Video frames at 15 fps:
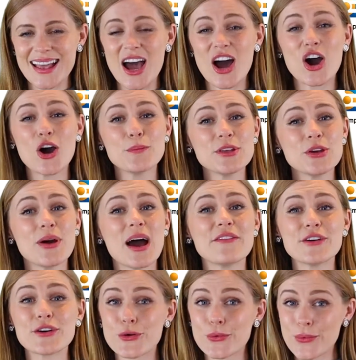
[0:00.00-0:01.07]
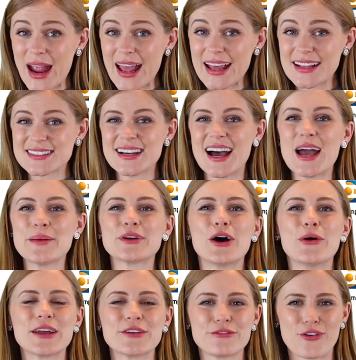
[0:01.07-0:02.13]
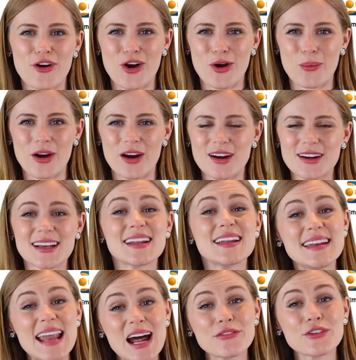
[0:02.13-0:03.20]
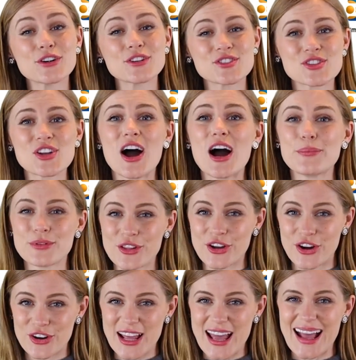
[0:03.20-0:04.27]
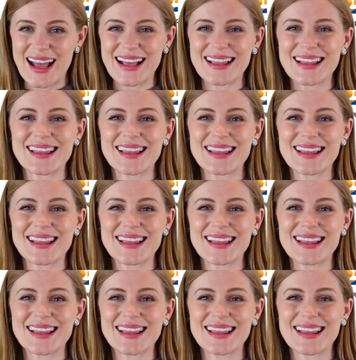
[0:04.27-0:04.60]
Hope you have a great time going forward. Never stop learning.